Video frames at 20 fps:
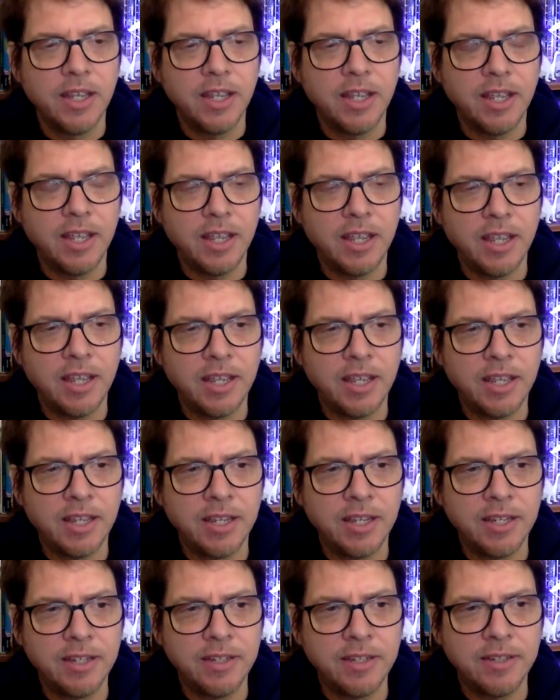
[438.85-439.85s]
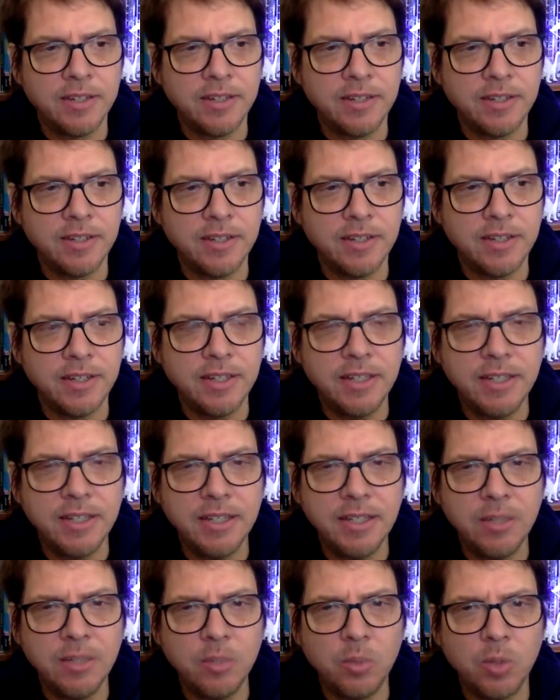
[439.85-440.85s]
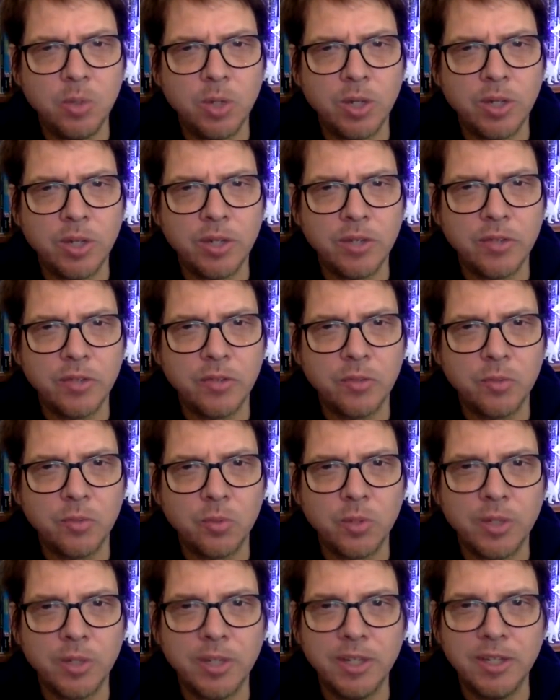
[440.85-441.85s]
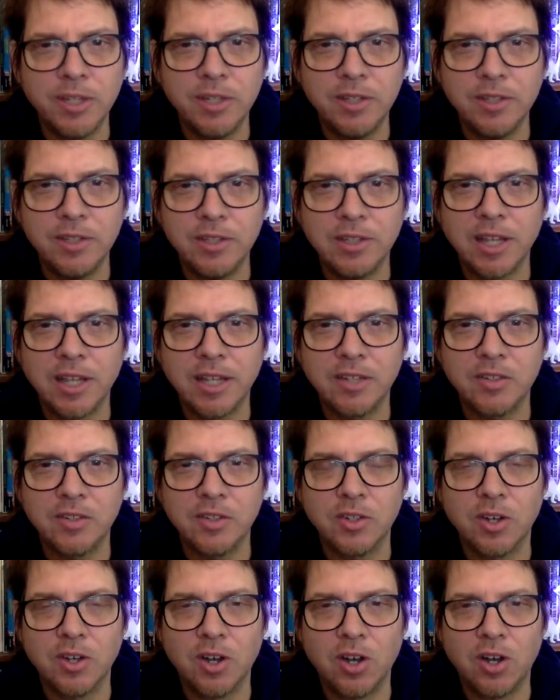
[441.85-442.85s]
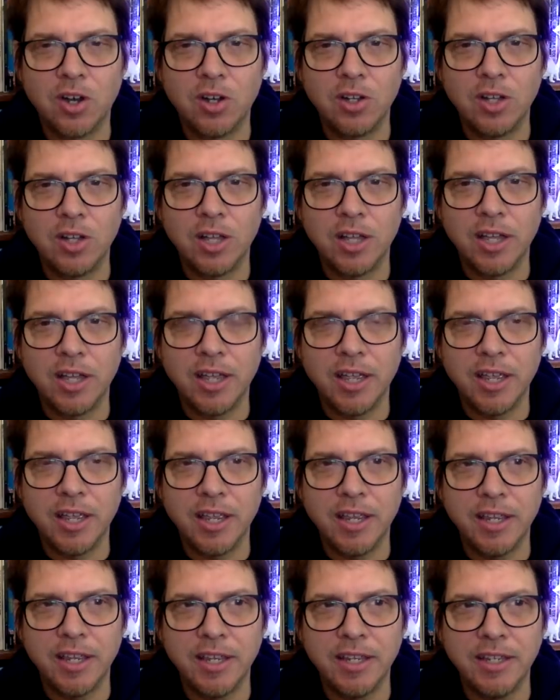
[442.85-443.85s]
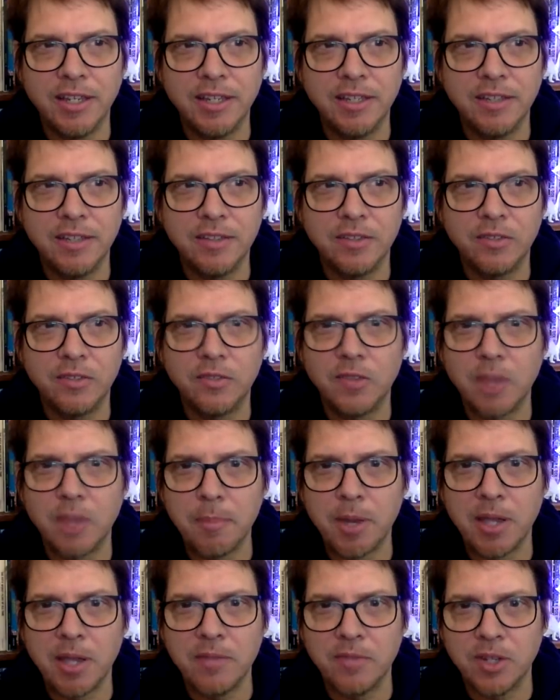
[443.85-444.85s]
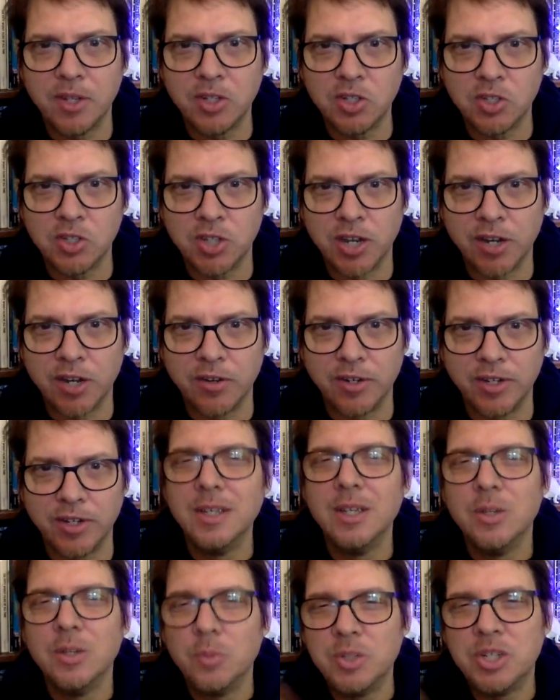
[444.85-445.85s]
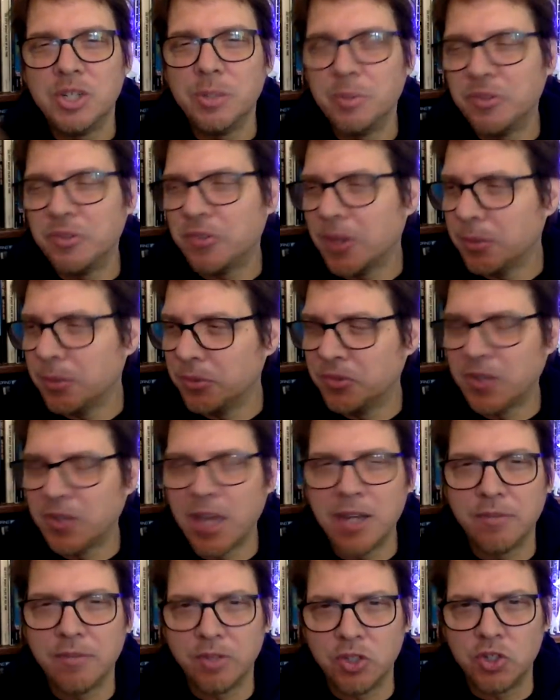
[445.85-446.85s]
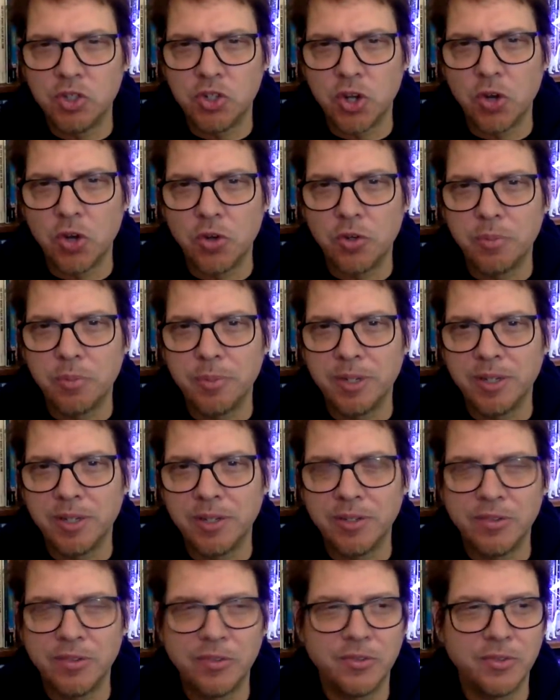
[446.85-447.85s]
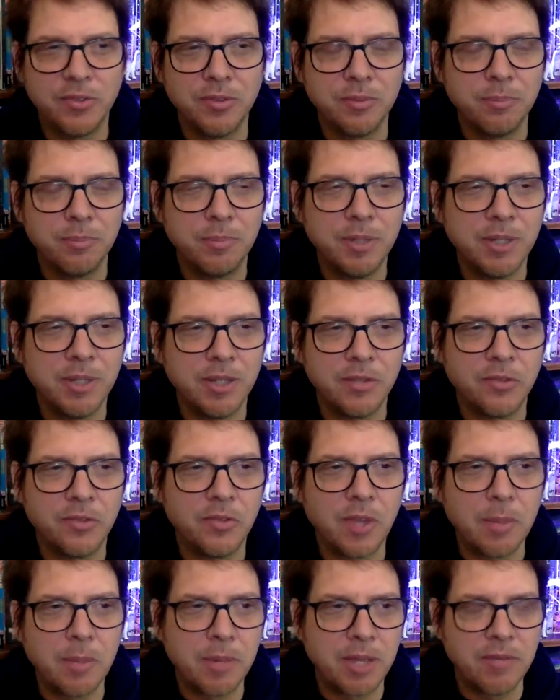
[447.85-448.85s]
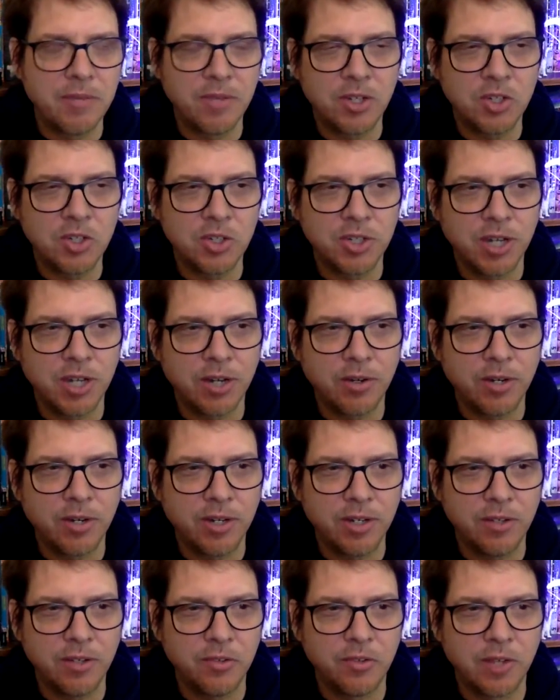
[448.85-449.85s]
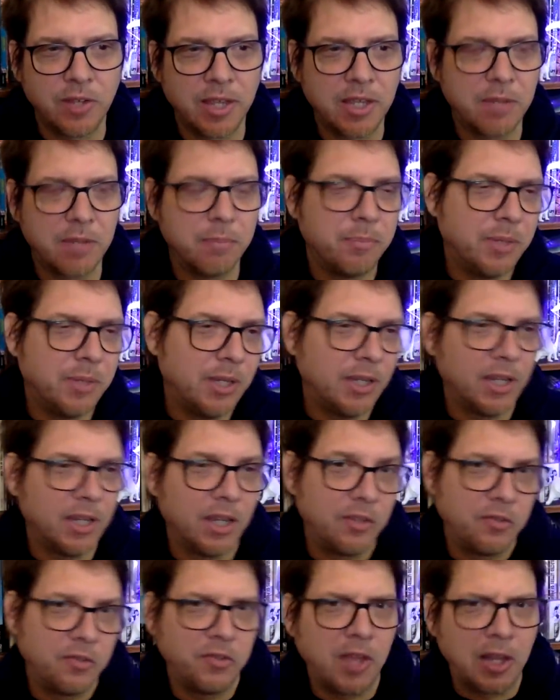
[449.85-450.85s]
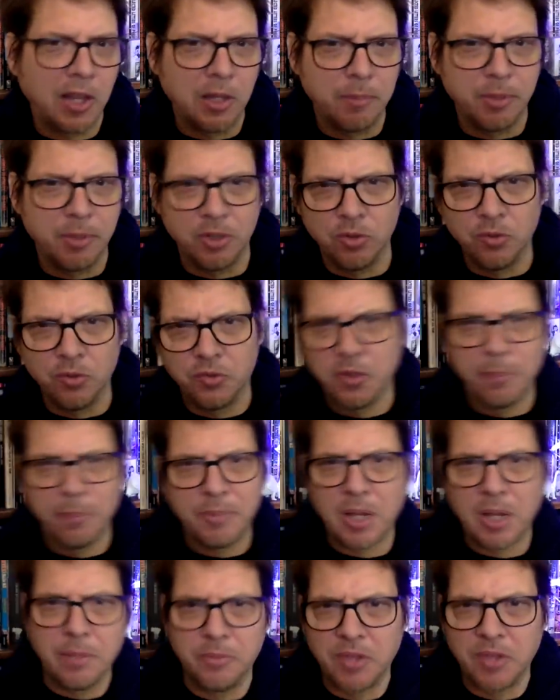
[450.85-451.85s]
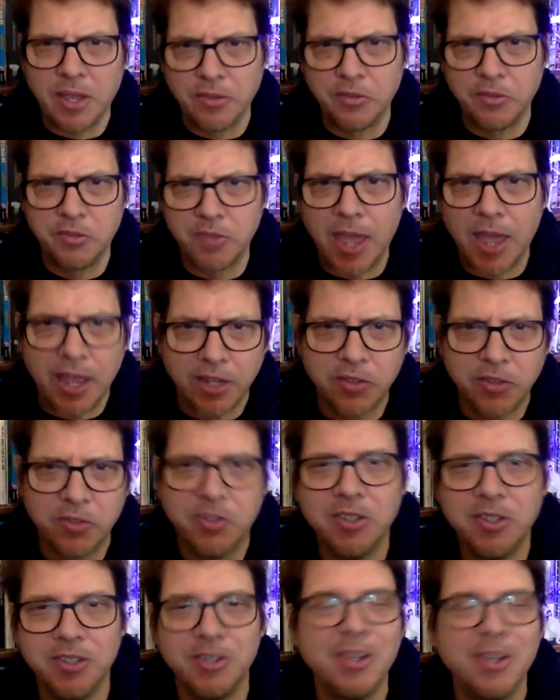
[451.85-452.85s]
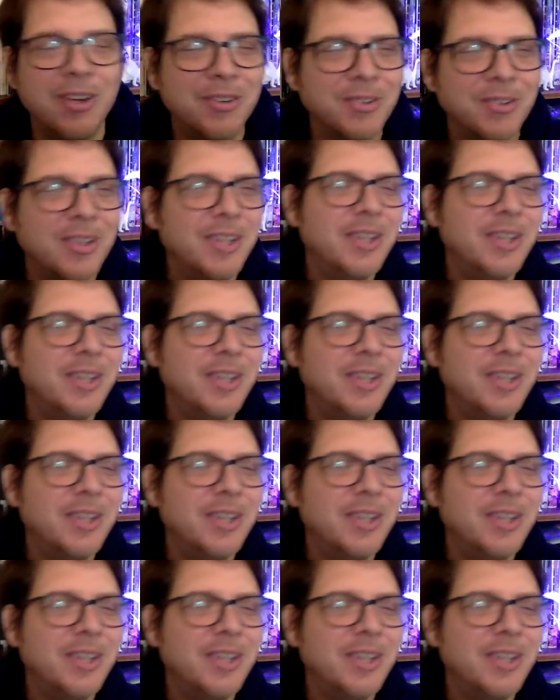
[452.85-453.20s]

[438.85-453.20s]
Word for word: And he was what he liked to call a semi vegetarian, which he would say was kind of a joke because being a semi vegetarian is like being a celibate who sometimes has sex, you know.